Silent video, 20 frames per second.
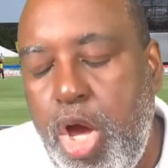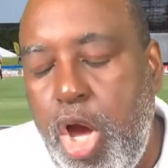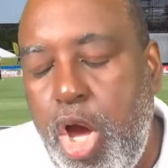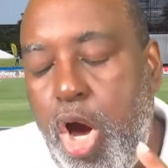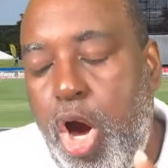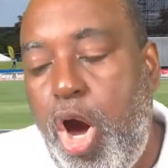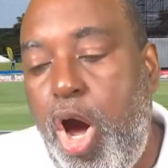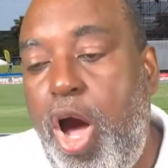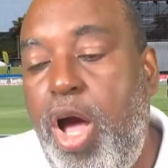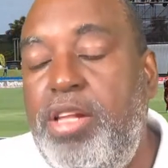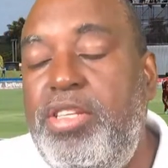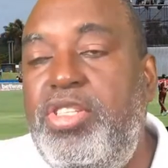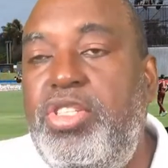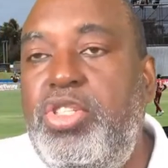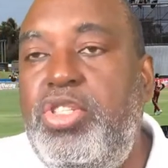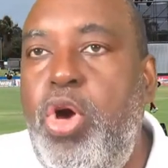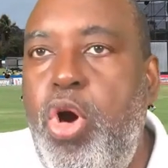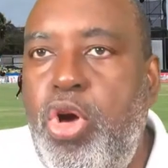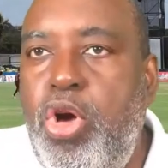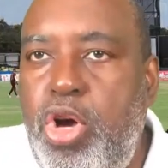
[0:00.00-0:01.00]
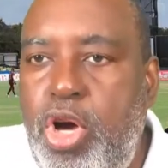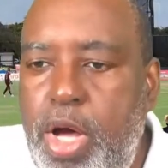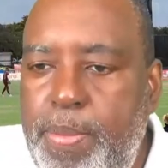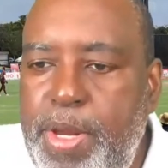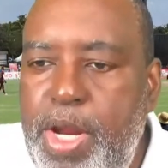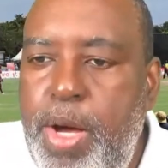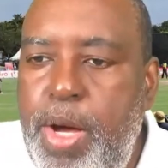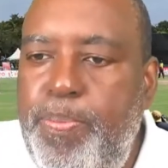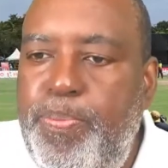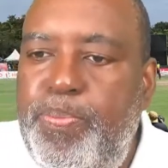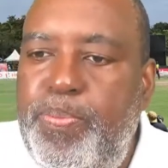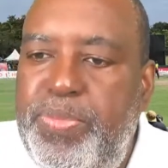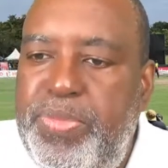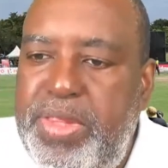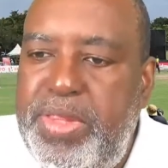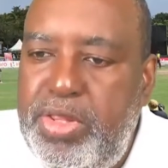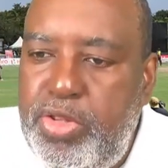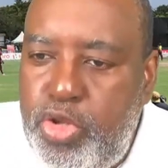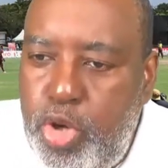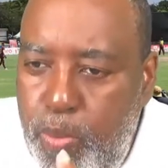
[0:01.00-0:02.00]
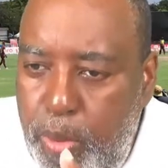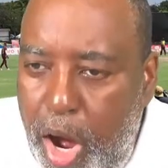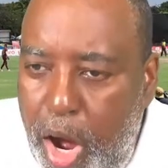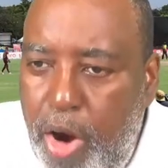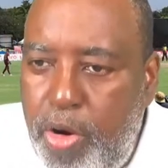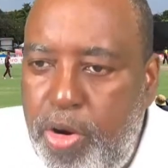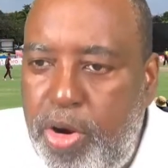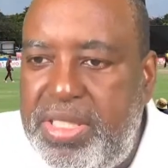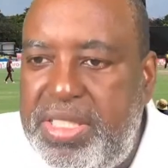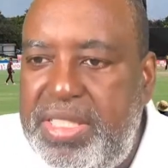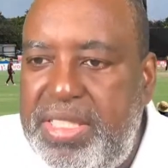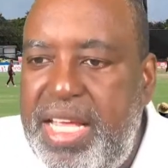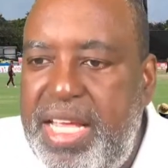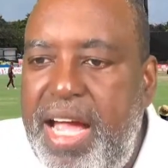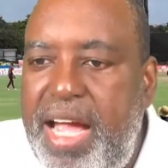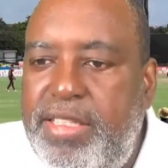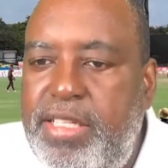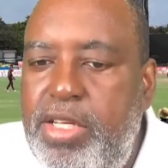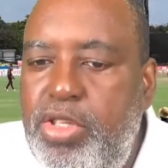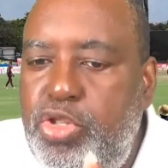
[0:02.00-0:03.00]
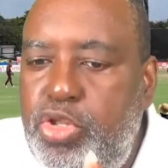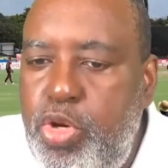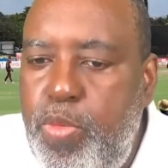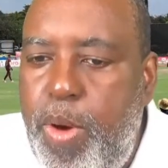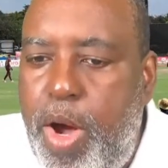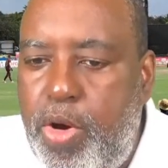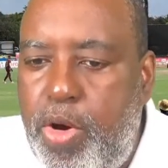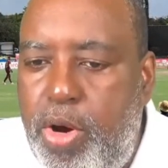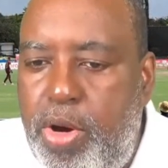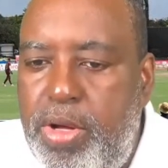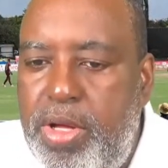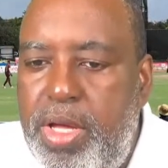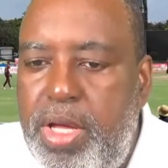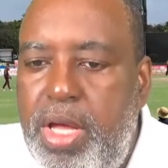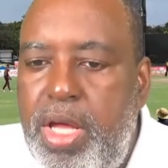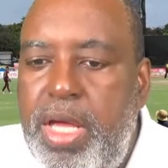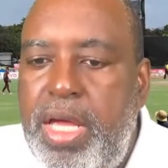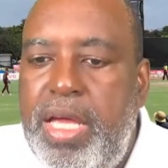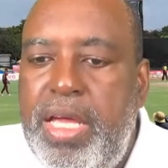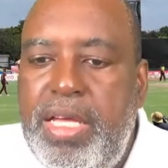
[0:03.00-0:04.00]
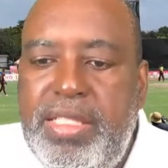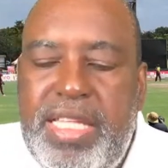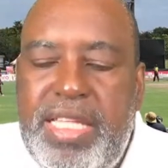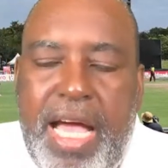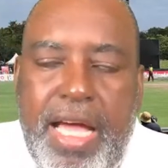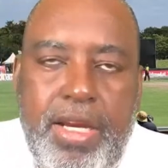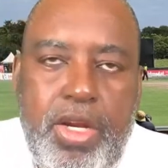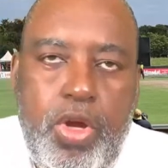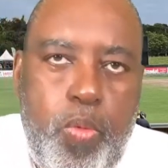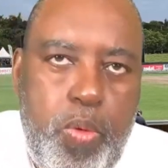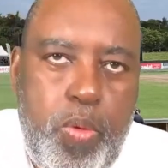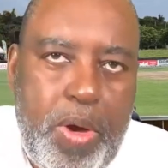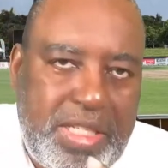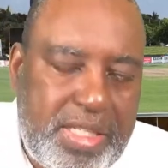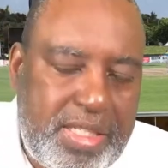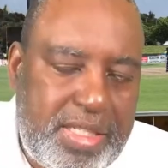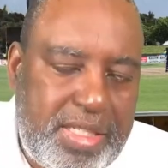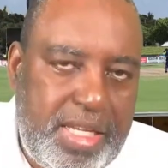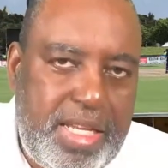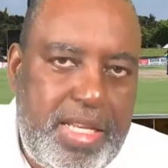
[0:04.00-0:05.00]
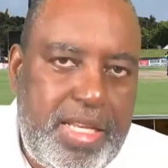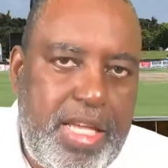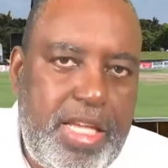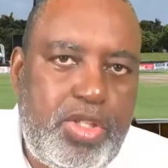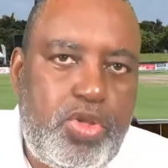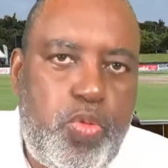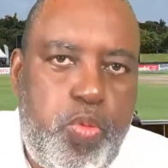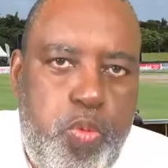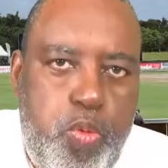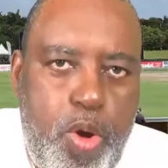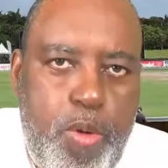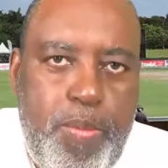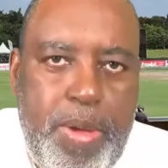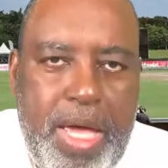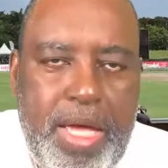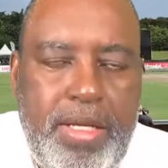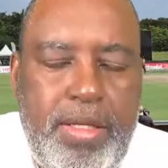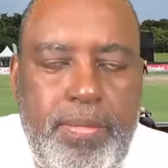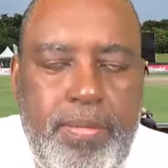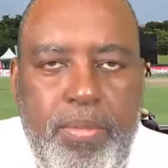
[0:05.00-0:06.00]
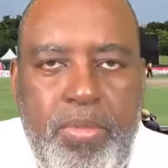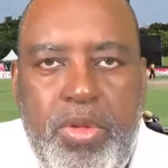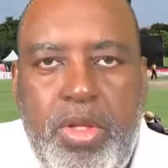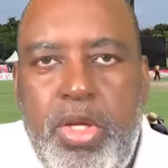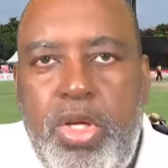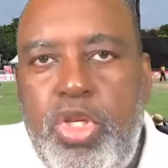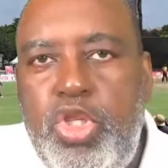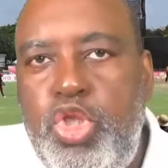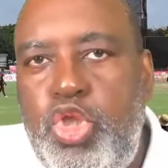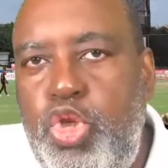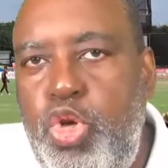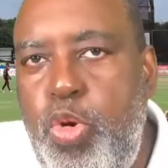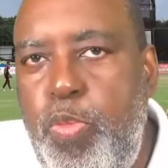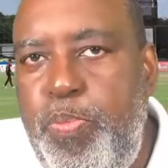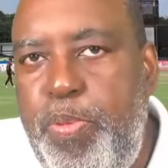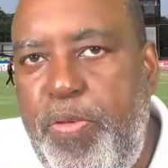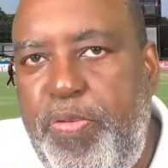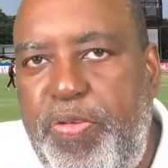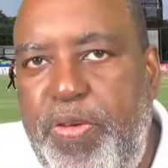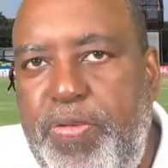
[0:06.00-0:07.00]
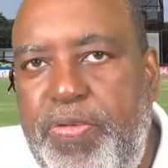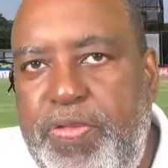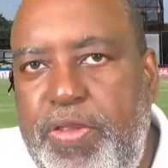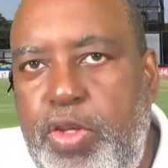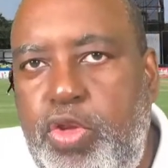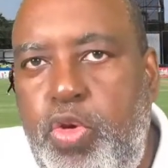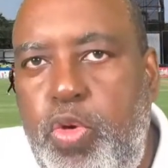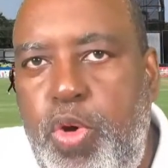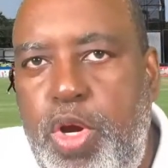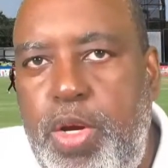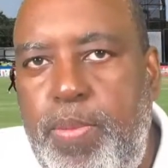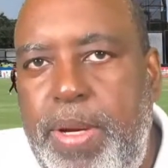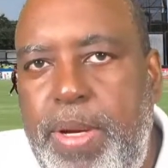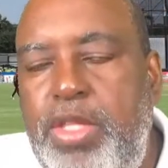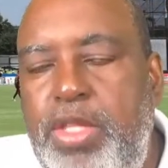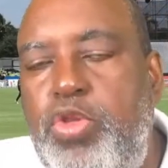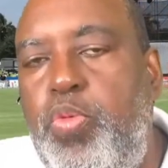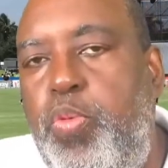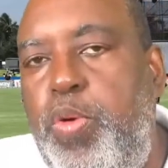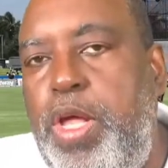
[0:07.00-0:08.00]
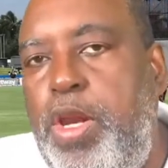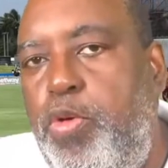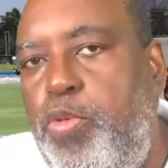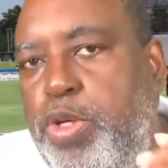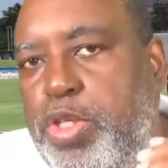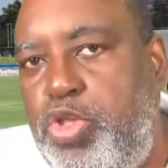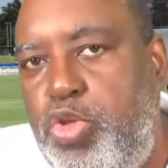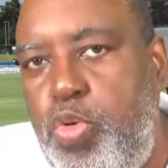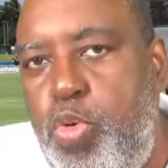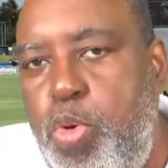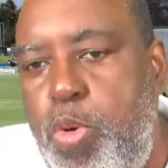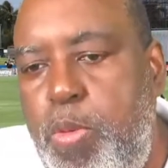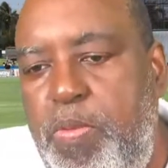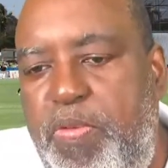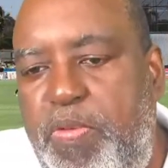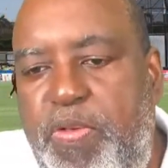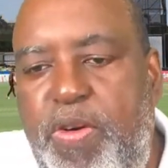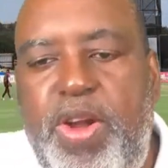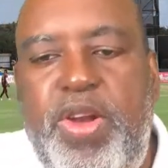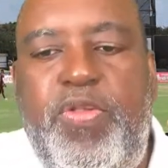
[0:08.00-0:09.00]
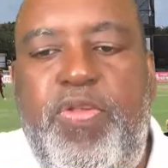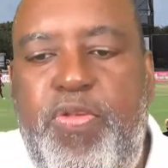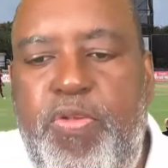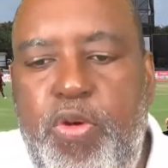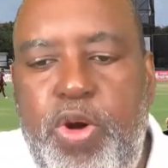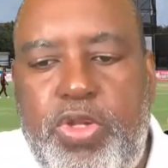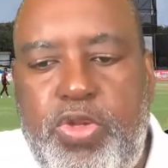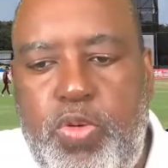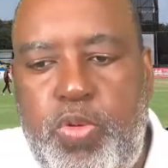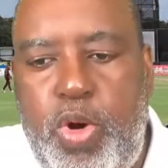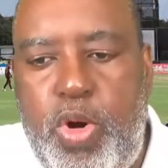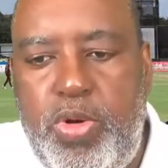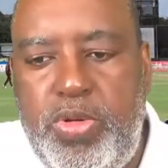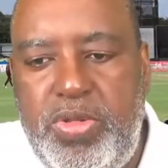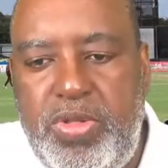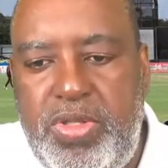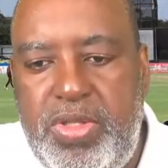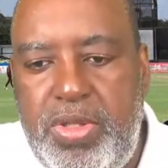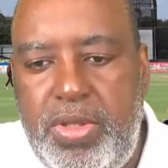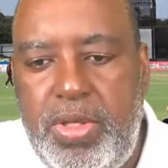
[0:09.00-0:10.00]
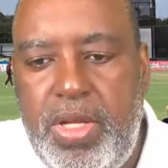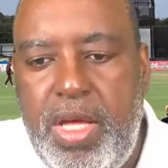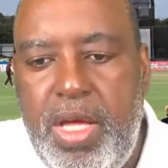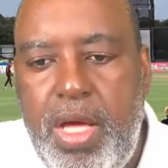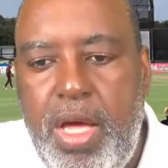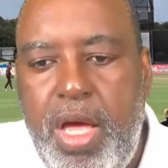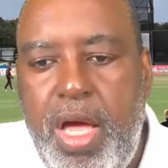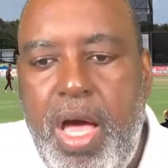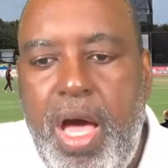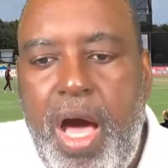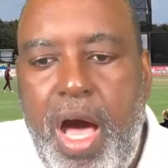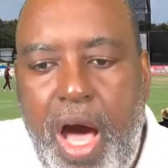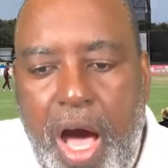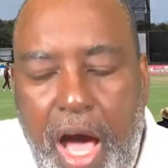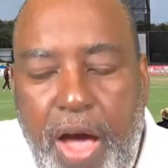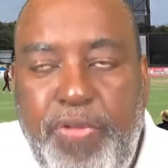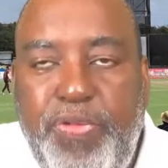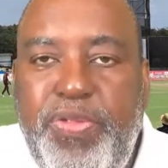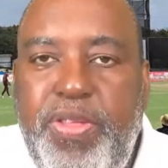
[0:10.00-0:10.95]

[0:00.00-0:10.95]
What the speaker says: Also coming up tomorrow, starting tomorrow, is that the West Indies Women Super 50 tournament will resume for the fourth round. After